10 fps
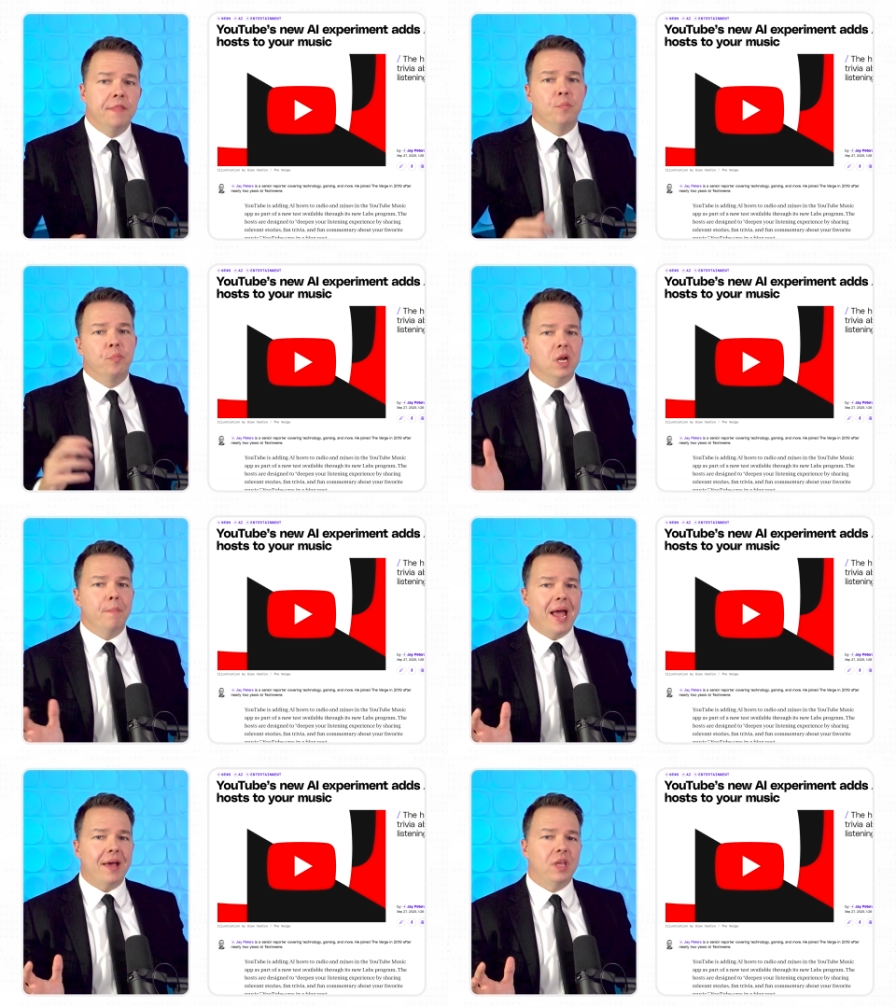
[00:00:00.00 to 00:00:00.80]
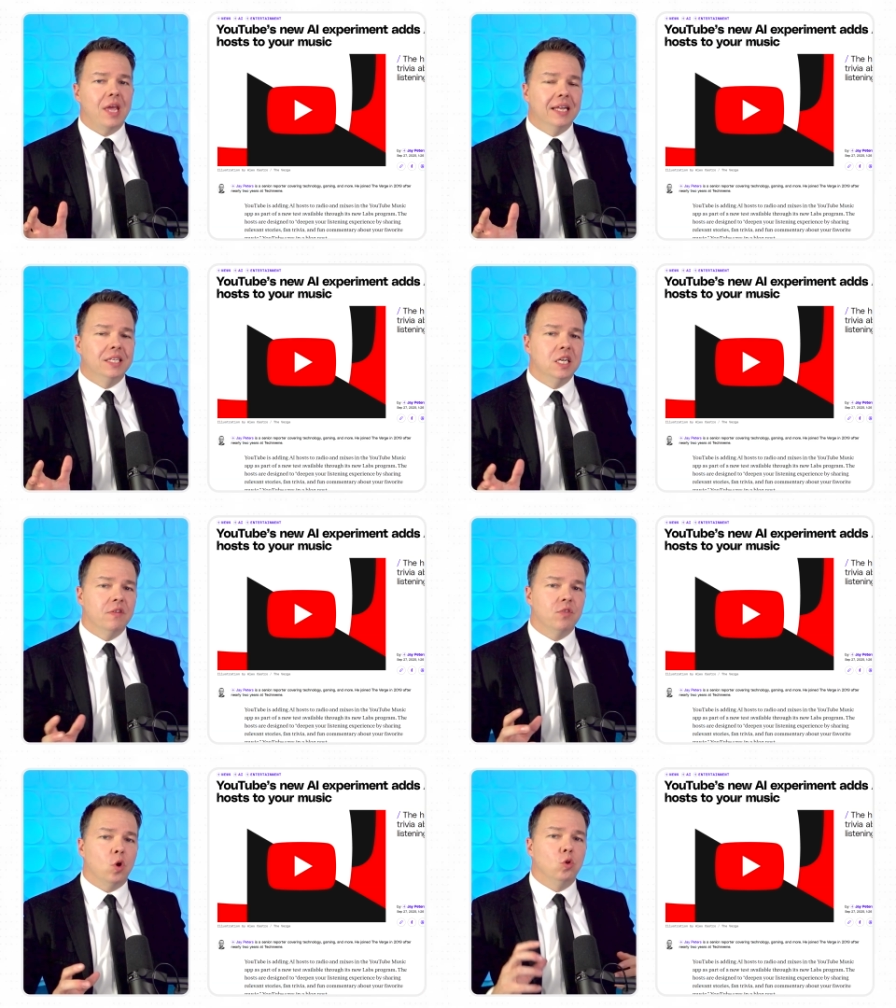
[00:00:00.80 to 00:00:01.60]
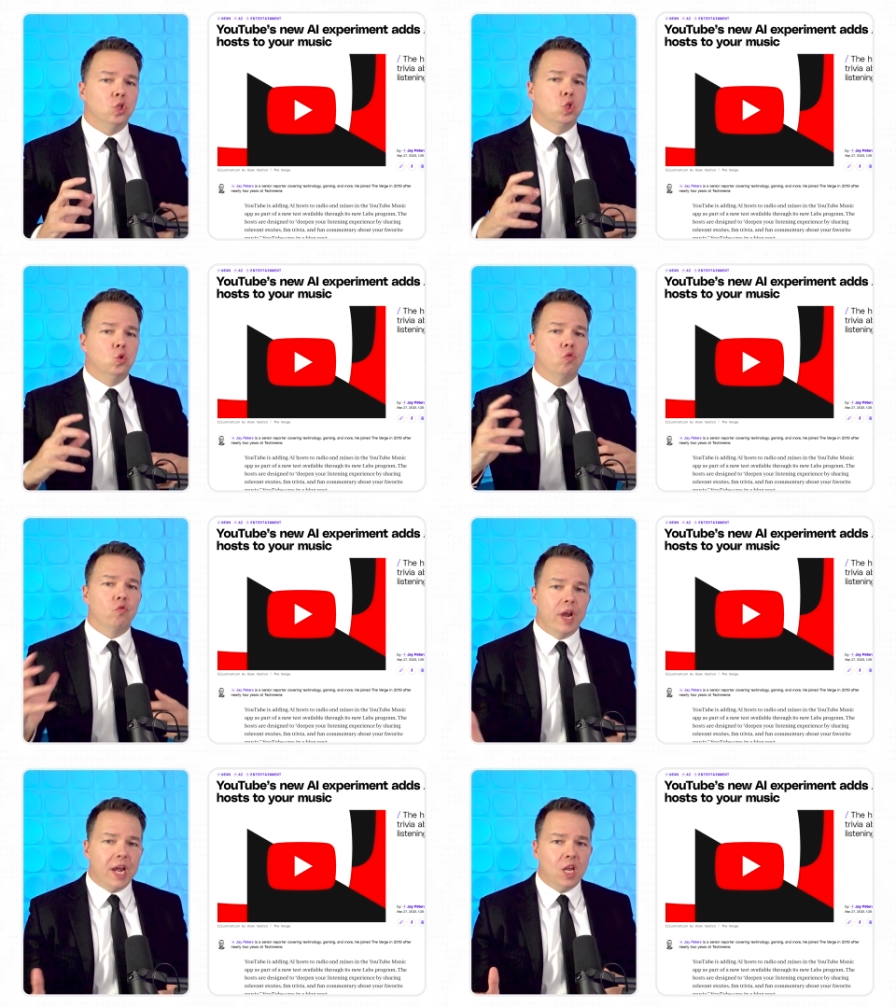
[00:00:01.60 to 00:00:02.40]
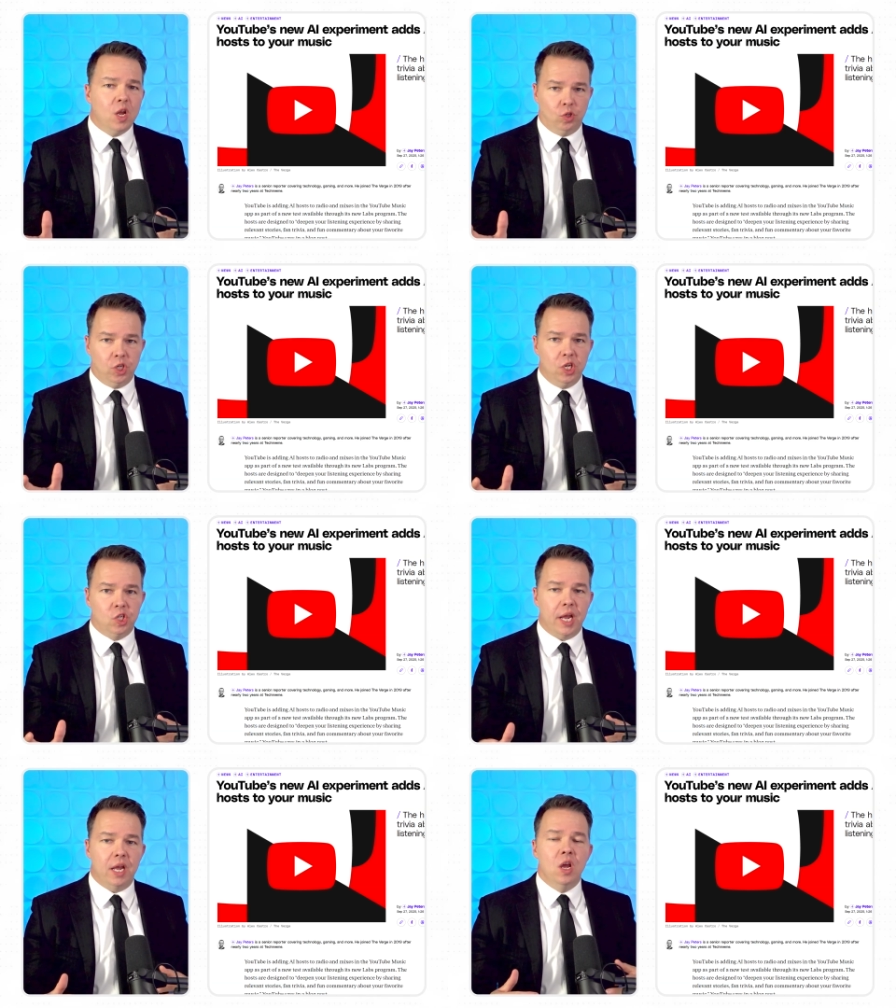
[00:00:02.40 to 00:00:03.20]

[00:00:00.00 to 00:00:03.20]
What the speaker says: that bring back the idea of the old school radio DJ